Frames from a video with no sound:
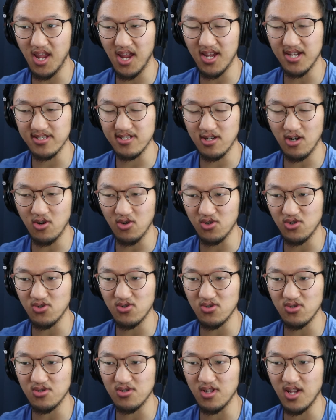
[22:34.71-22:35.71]
aunt,
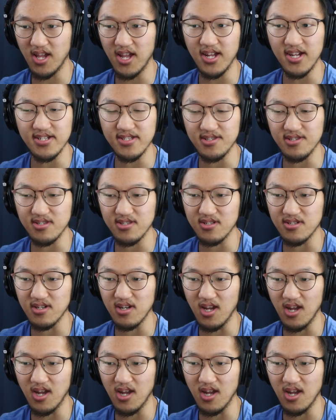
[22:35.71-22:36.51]
uncle, and,